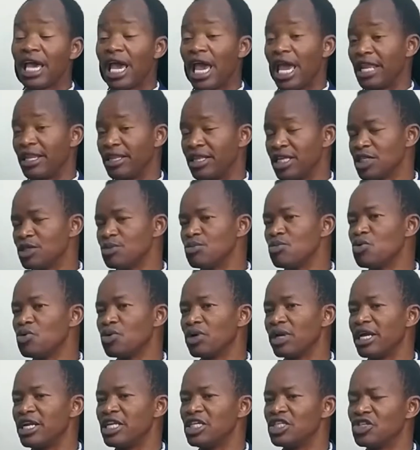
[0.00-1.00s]
In this
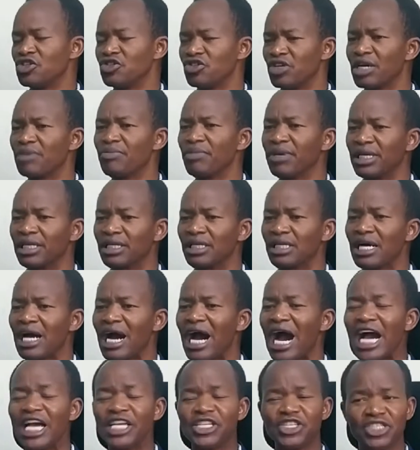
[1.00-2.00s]
book, ladies and gentlemen,
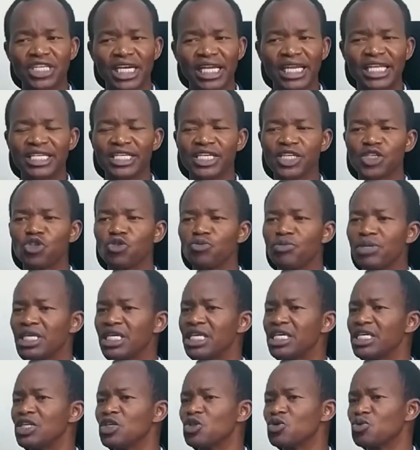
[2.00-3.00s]
I challenge us to
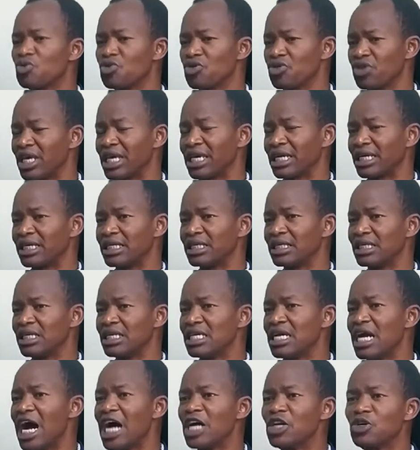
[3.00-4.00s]
begin to think
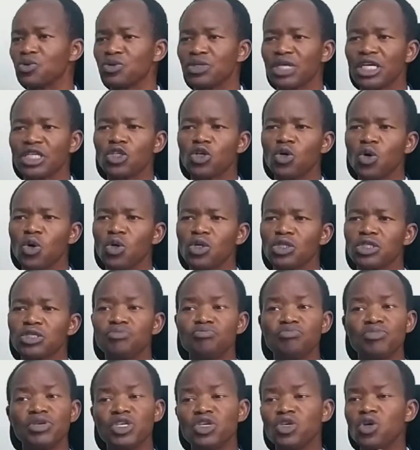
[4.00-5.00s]
and to set
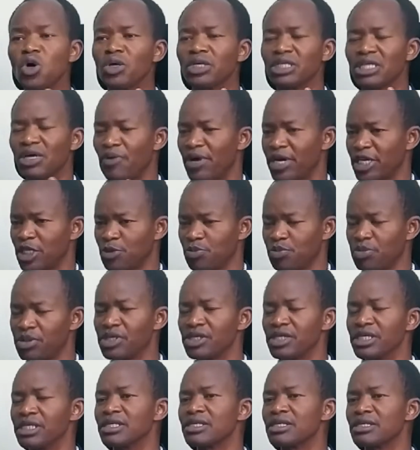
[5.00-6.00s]
goals beyond our
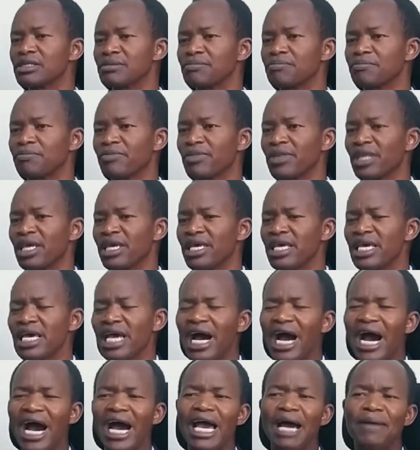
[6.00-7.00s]
experience.
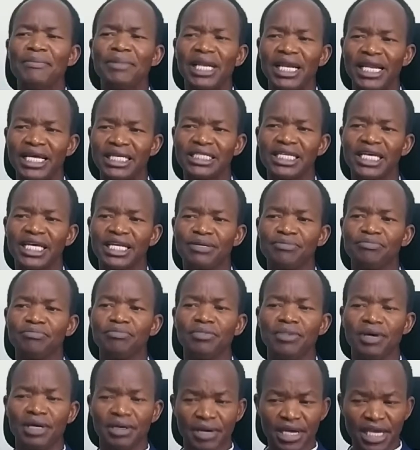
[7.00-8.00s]
I am elated
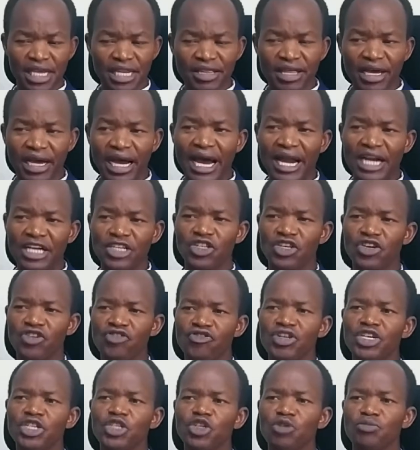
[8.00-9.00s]
in the current
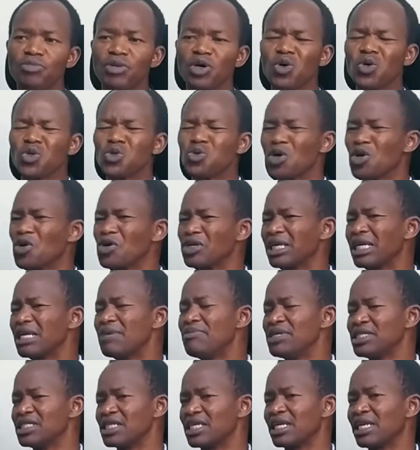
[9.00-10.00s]
generation because you're not
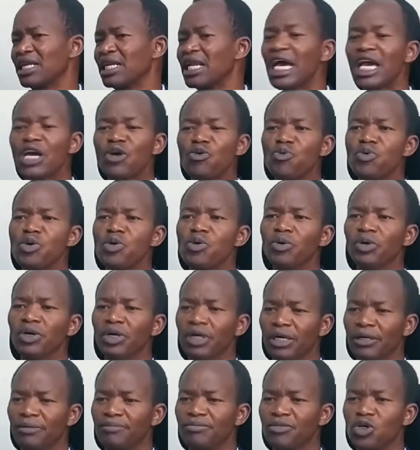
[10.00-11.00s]
limited like we
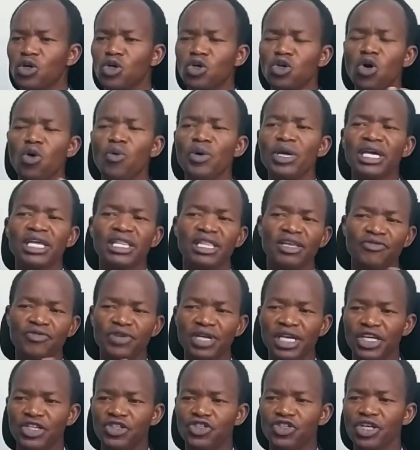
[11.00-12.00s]
were. Growing in the
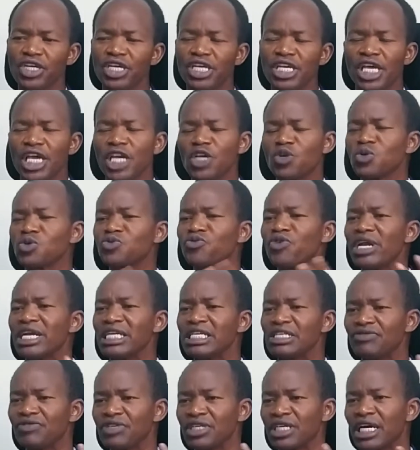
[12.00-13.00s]
village, it was very
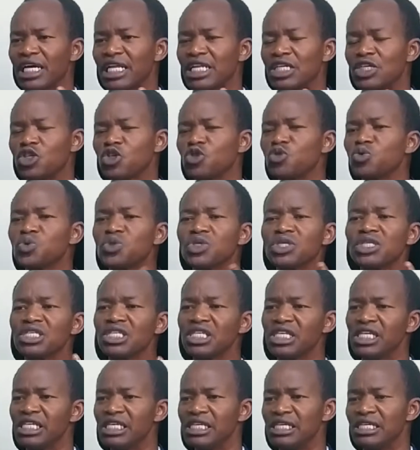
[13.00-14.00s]
difficult to
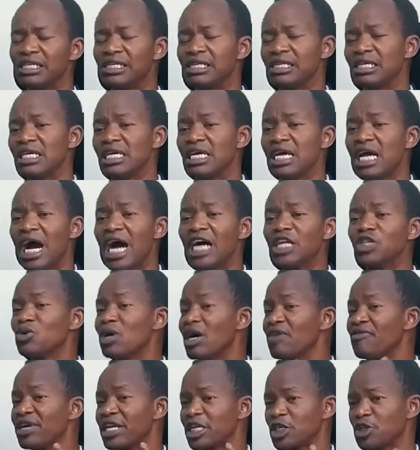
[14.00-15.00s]
see and to
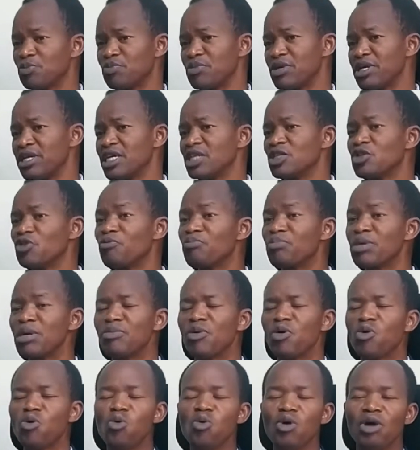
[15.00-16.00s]
have an experience of
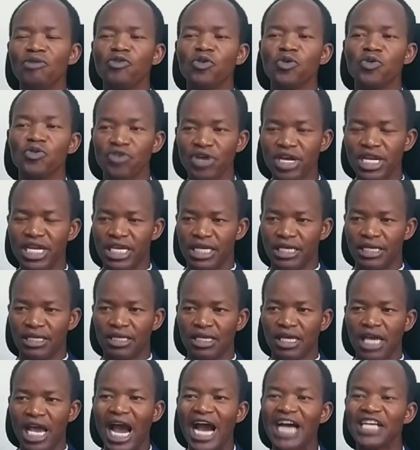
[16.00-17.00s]
people who have already
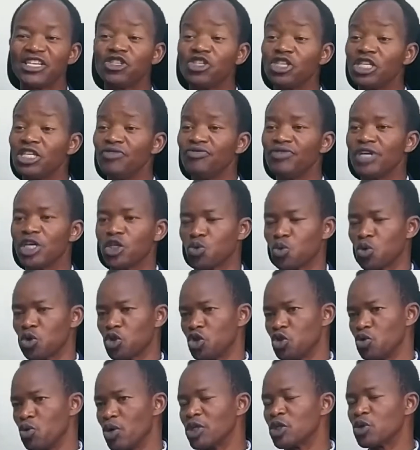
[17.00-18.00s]
achieved at
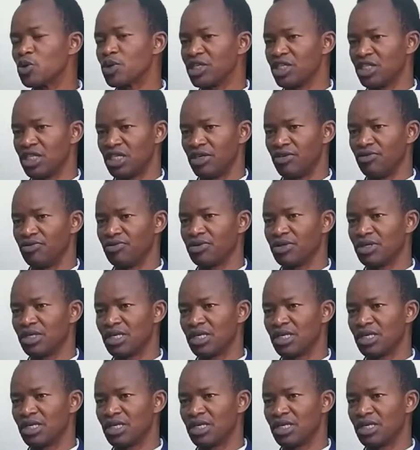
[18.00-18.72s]
what you want to achieve.